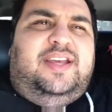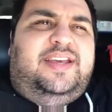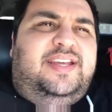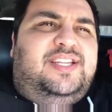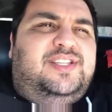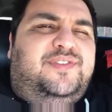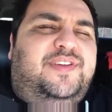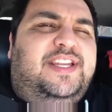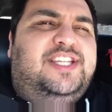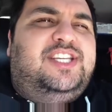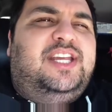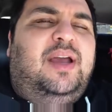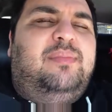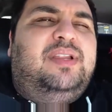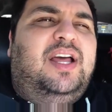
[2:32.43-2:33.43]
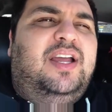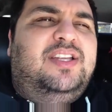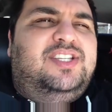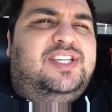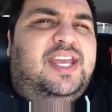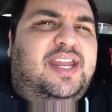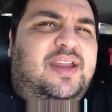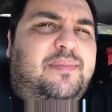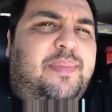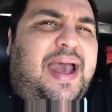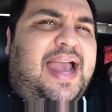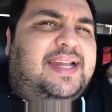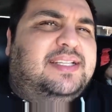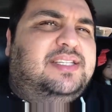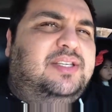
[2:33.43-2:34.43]
just finishing up lunch, headed
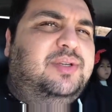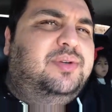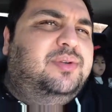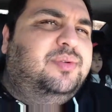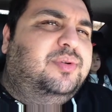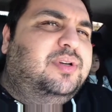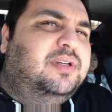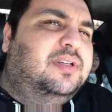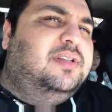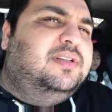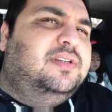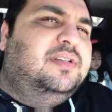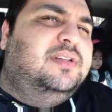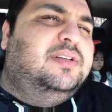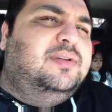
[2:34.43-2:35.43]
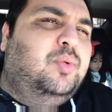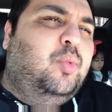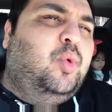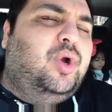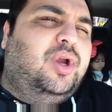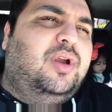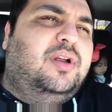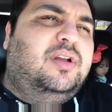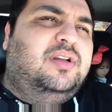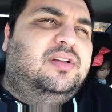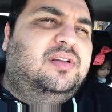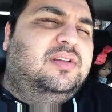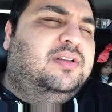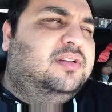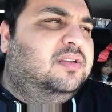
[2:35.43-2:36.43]
back to work.
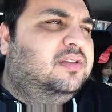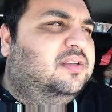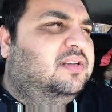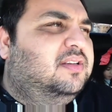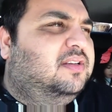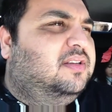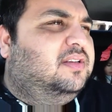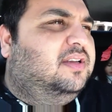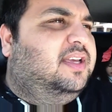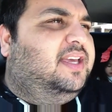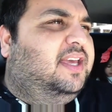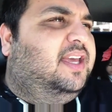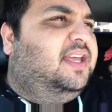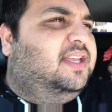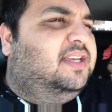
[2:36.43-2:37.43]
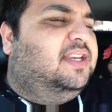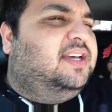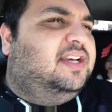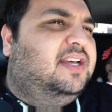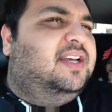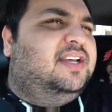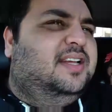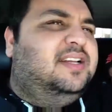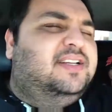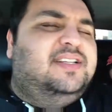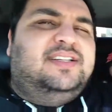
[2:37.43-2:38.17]
And uh,